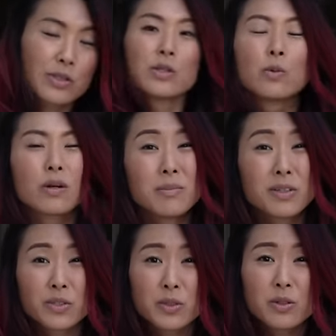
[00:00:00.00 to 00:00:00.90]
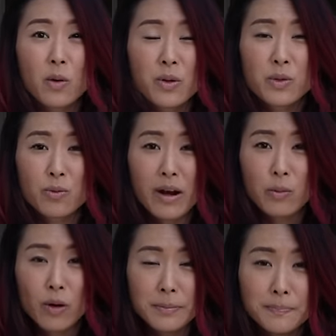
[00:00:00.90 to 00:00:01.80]
so you want to make sure you go with the right
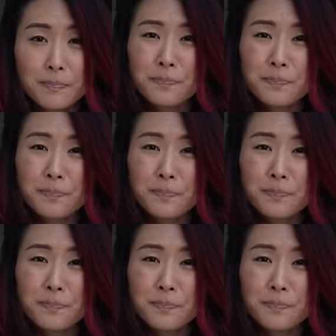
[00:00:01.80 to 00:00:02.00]
one.